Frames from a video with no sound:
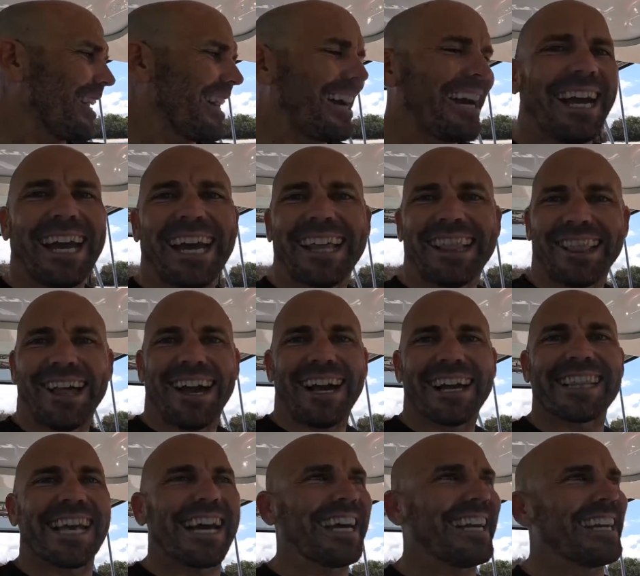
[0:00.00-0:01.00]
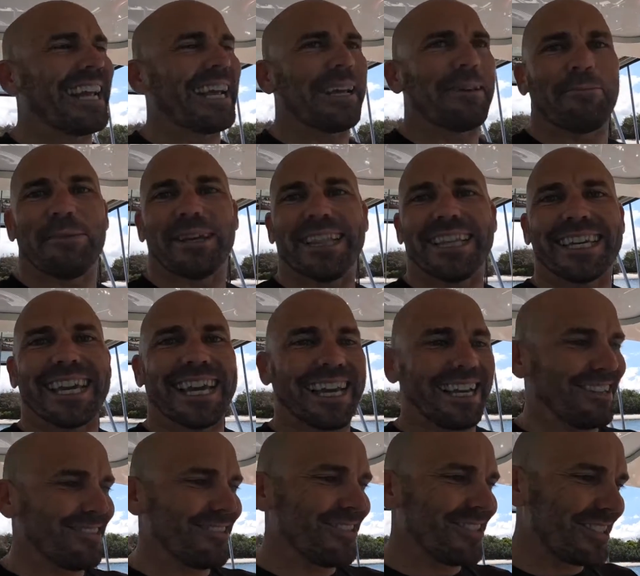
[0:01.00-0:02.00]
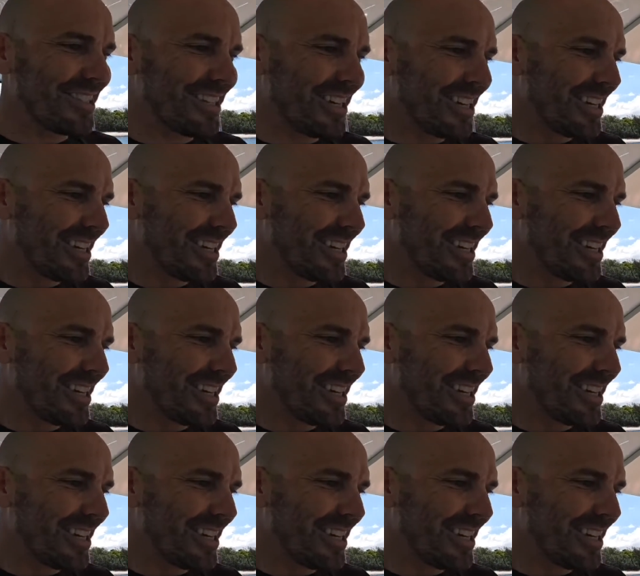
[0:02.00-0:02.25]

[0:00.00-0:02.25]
I like that name, millicandles.